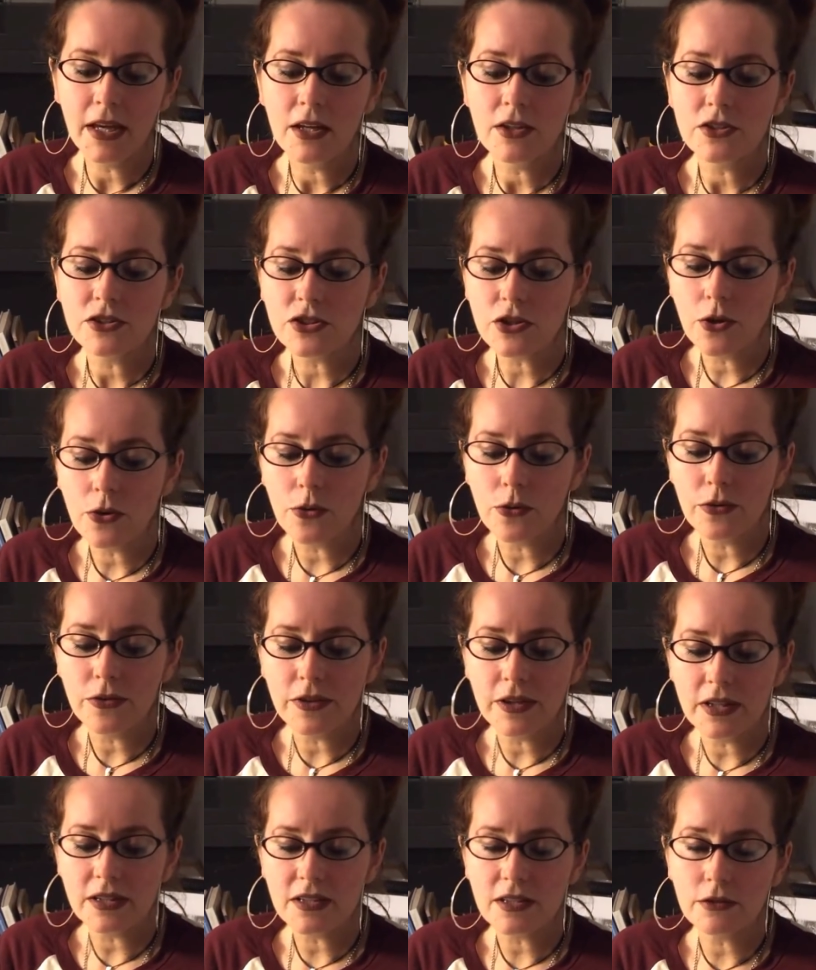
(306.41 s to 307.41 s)
So
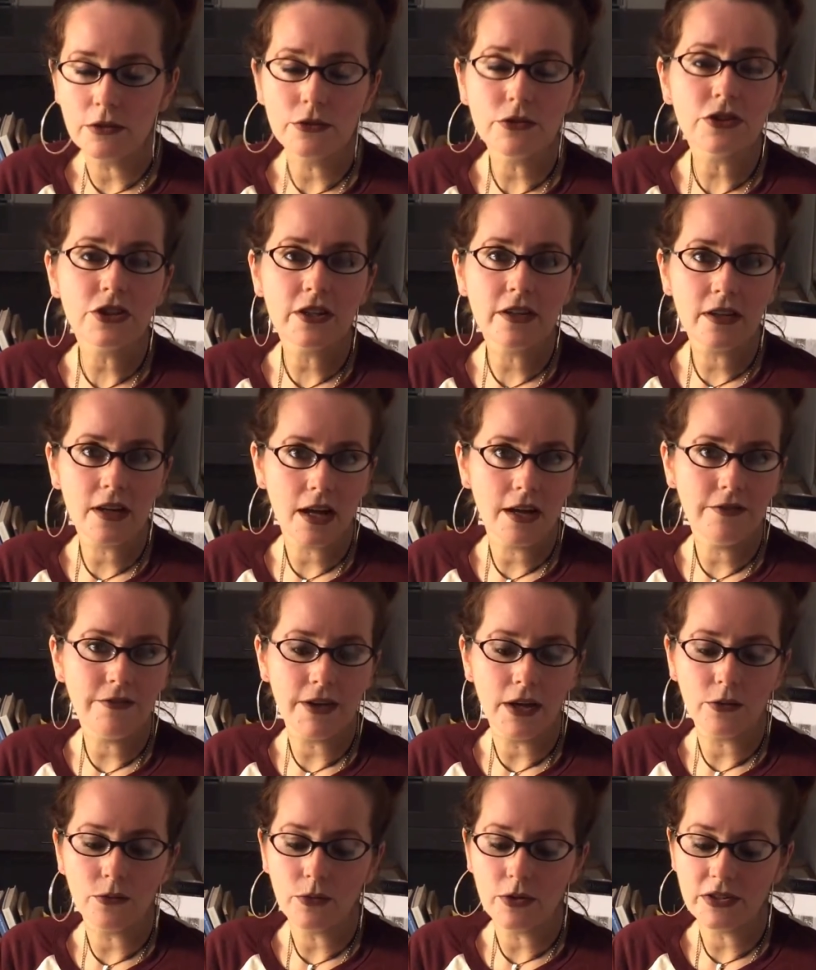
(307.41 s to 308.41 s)
the solution that I
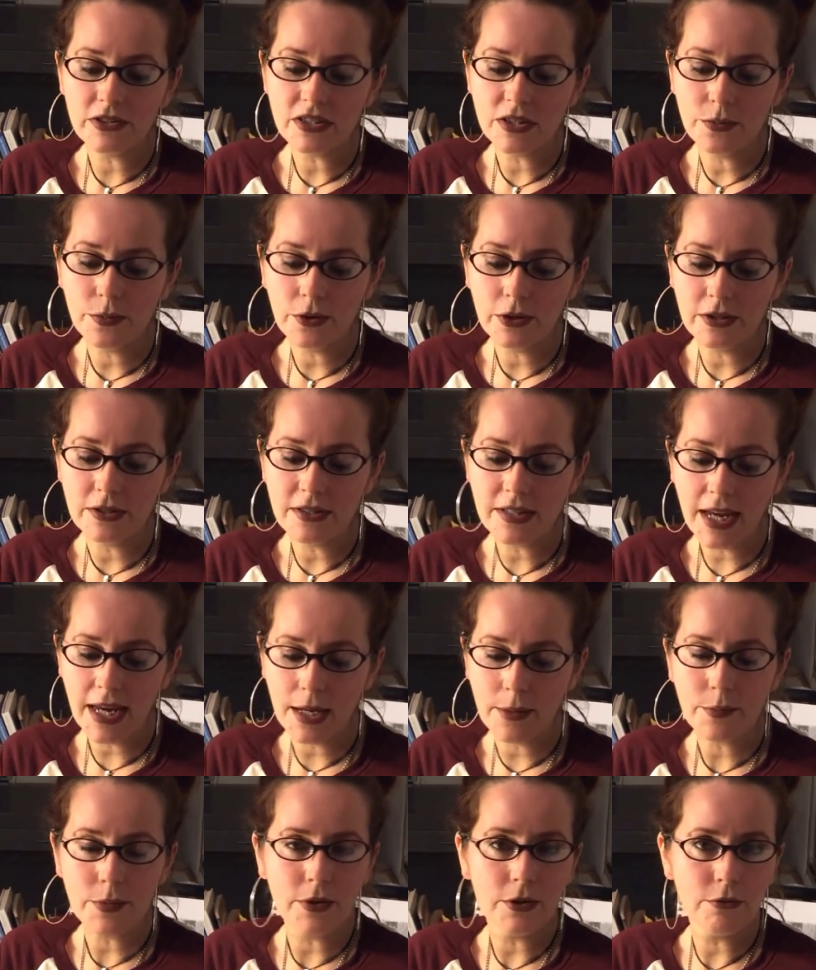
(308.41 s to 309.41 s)
found was to put
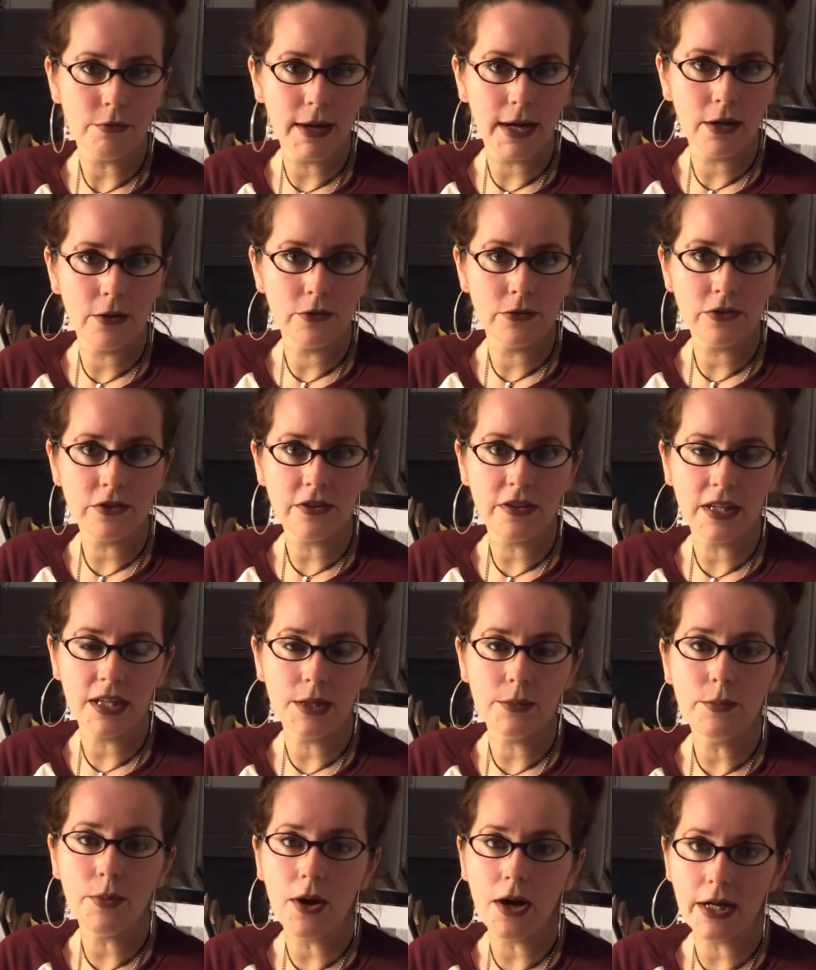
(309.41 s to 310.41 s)
tape around
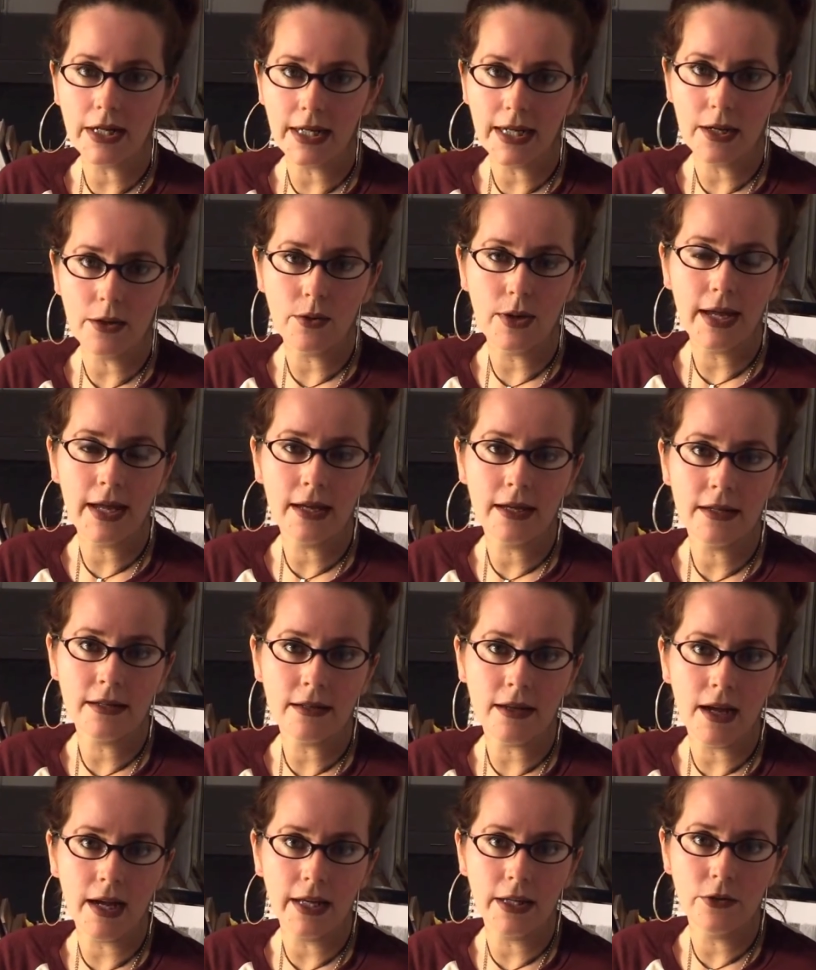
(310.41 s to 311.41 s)
the body,
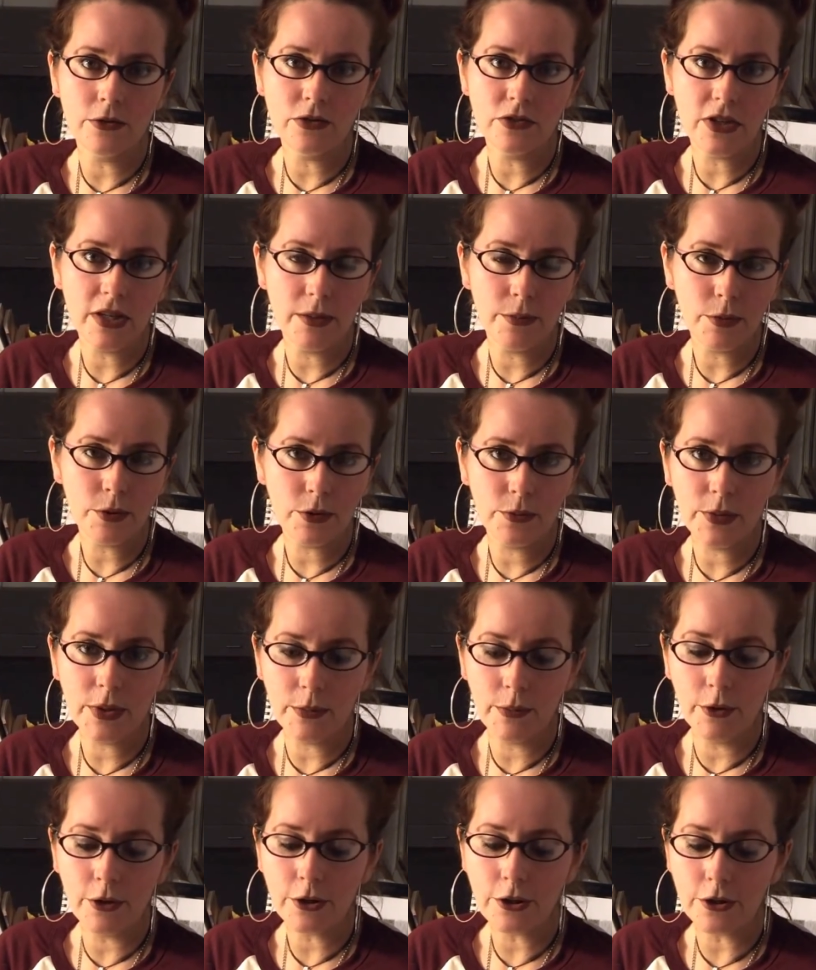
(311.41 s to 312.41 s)
and I use a permanent
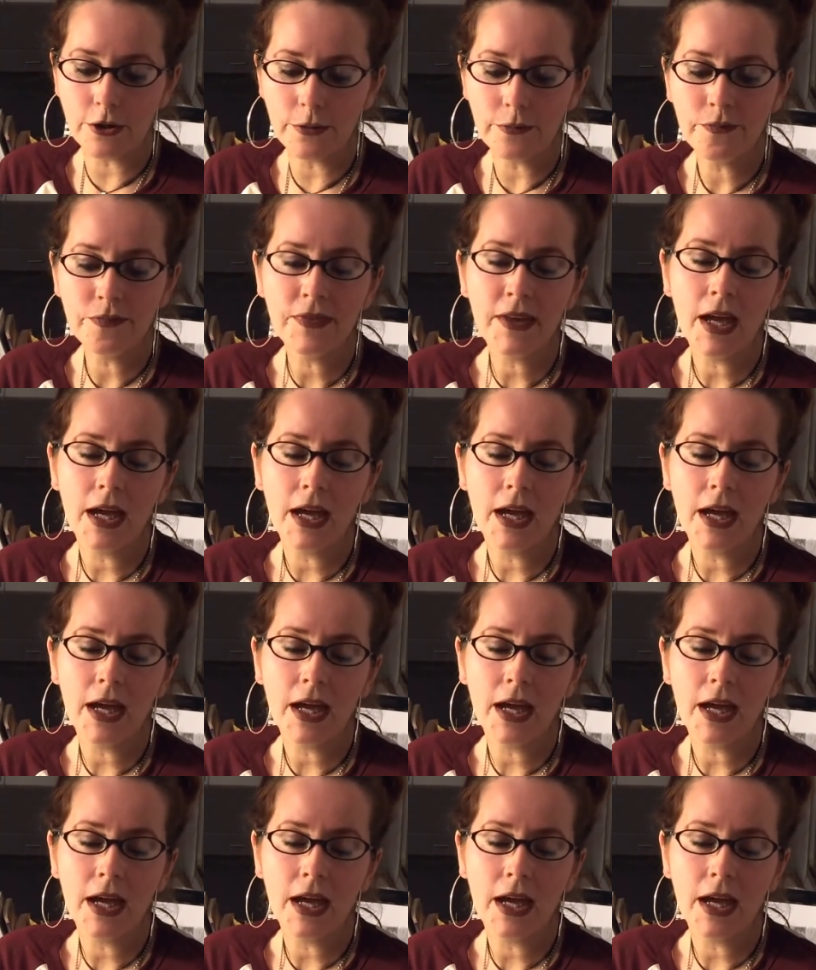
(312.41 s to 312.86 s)
marker,